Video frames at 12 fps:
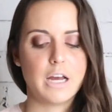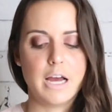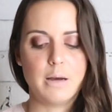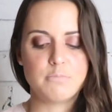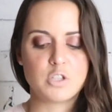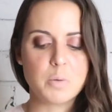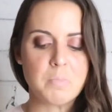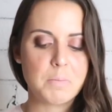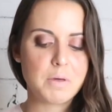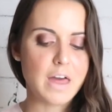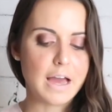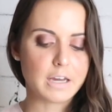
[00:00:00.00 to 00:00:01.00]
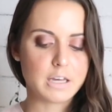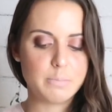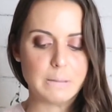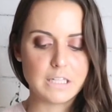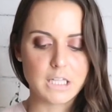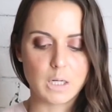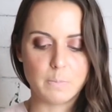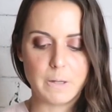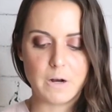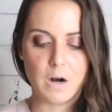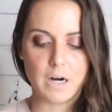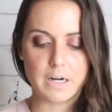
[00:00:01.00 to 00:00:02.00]
So maybe that could be a little
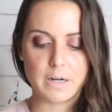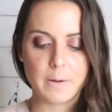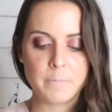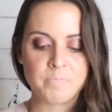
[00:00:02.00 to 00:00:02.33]
bit hard.